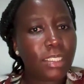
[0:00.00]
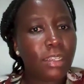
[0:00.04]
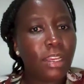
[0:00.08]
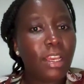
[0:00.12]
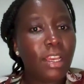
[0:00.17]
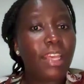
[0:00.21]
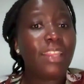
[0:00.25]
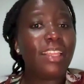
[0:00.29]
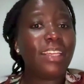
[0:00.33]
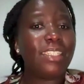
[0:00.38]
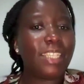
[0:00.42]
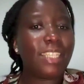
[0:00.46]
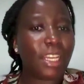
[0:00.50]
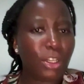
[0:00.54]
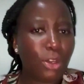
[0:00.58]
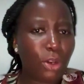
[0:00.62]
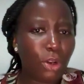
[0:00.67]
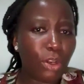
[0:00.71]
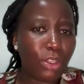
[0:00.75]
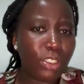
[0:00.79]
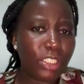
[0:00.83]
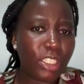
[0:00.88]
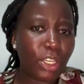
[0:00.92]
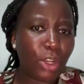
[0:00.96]
the
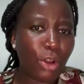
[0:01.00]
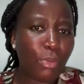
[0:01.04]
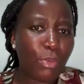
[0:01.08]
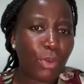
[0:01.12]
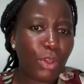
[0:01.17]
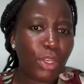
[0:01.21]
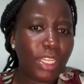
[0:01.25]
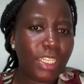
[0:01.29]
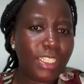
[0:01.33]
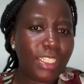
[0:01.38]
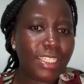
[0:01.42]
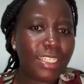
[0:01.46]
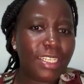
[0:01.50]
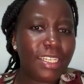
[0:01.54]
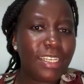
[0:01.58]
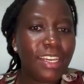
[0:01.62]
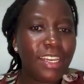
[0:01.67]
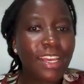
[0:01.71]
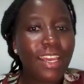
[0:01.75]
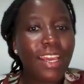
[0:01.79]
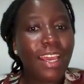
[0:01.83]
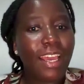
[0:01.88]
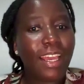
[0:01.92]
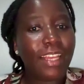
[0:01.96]
technology community,
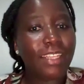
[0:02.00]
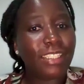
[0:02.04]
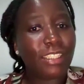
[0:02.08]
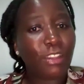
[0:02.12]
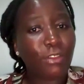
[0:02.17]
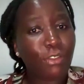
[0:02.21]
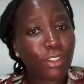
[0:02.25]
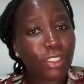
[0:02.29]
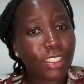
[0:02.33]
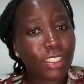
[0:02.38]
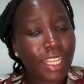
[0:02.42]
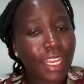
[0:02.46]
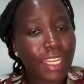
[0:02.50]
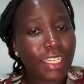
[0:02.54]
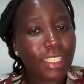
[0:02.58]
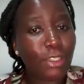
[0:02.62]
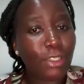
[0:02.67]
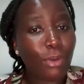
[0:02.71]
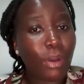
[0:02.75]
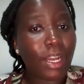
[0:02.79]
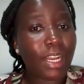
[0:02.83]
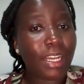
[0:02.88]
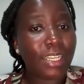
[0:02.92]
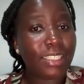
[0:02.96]
and civil society
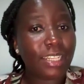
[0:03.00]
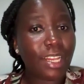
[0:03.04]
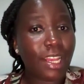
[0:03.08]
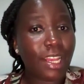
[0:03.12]
workers like